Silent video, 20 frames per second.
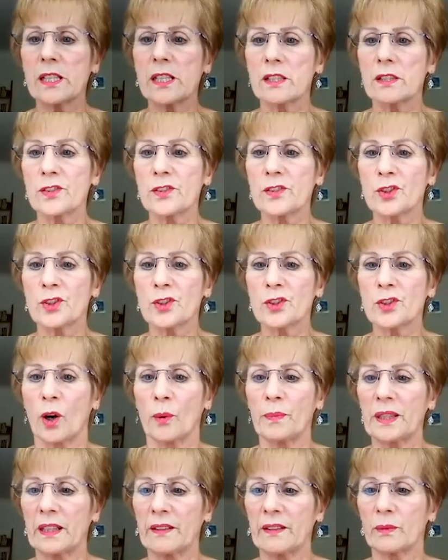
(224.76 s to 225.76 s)
to the shop,
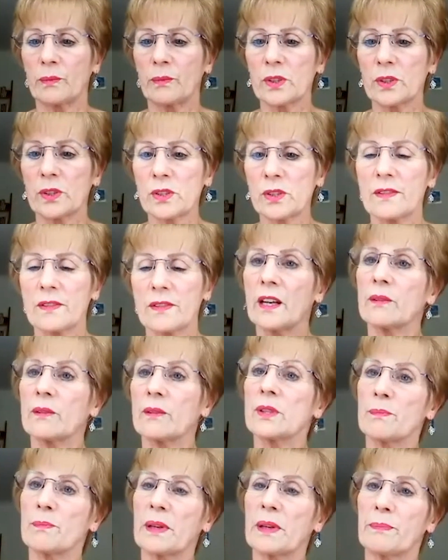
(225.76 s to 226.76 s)
and if it wasn't there, it was a
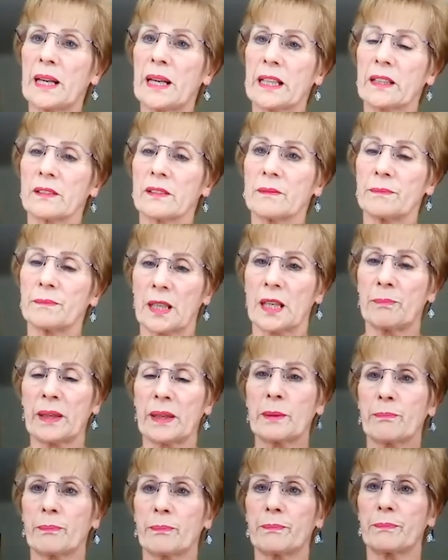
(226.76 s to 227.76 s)
big
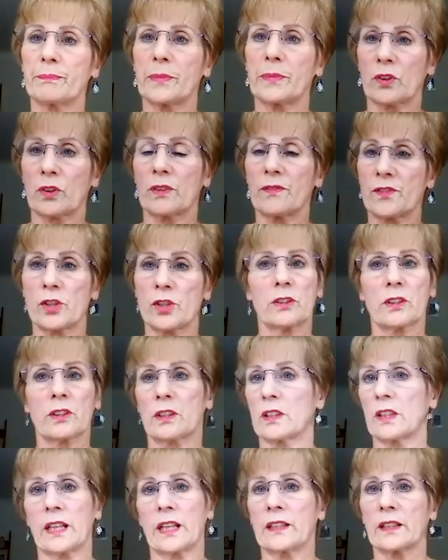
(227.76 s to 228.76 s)
block of
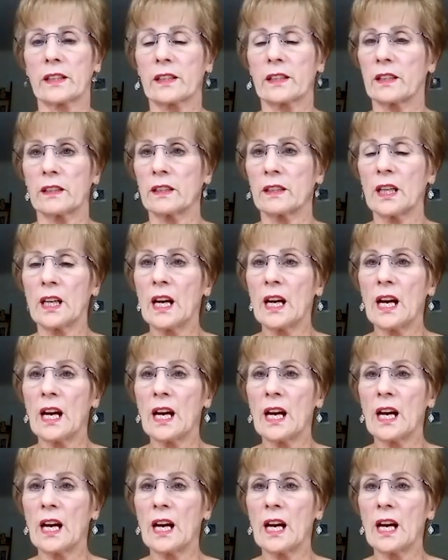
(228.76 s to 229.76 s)
chocolate and a cake.
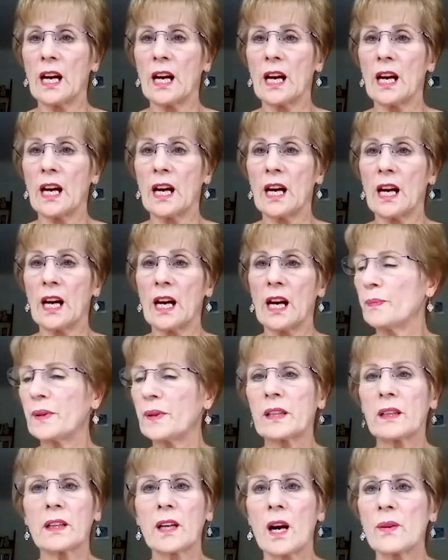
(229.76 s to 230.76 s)
And then I would be
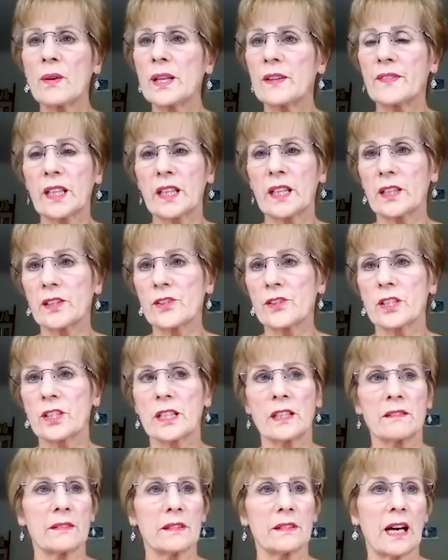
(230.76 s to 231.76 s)
going in the
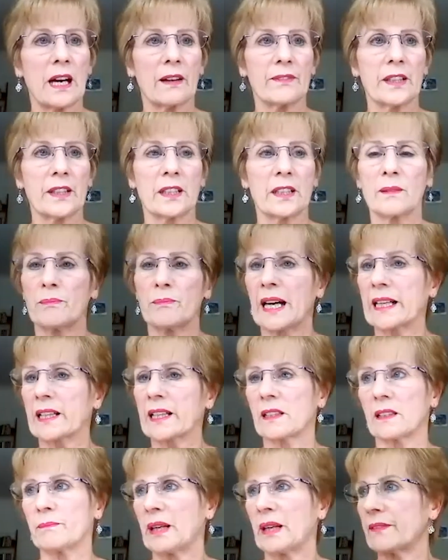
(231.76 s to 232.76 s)
kitchen, having a
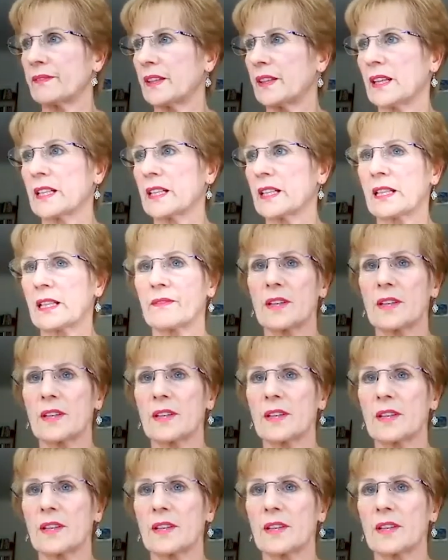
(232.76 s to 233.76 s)
Magnum, having this, having
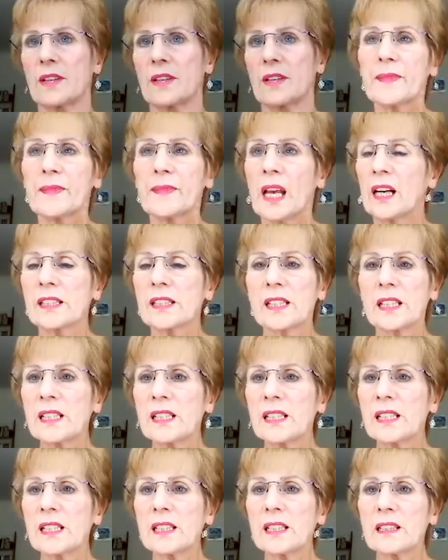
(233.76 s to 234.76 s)
that. I
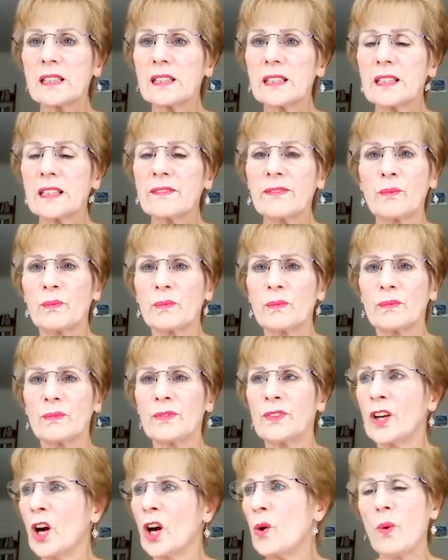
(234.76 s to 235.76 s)
didn't even
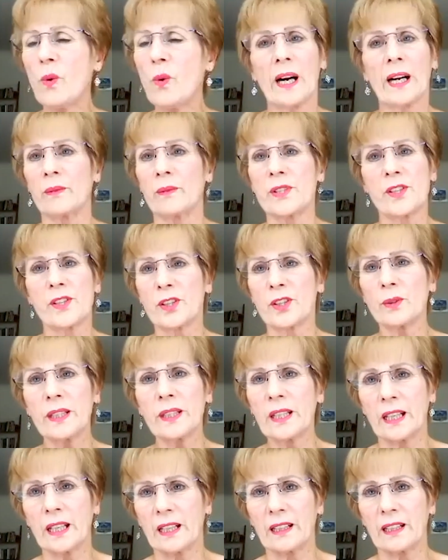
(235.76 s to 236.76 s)
know why I was doing
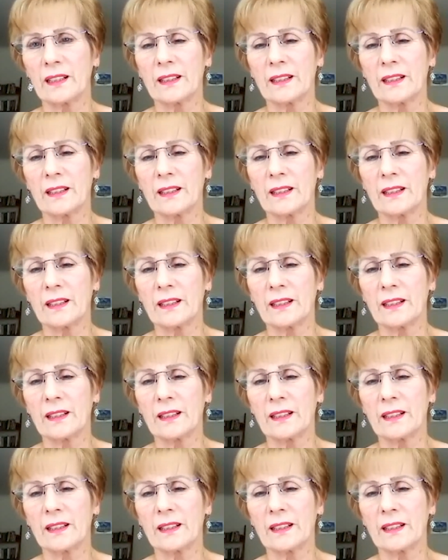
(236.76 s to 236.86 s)
it,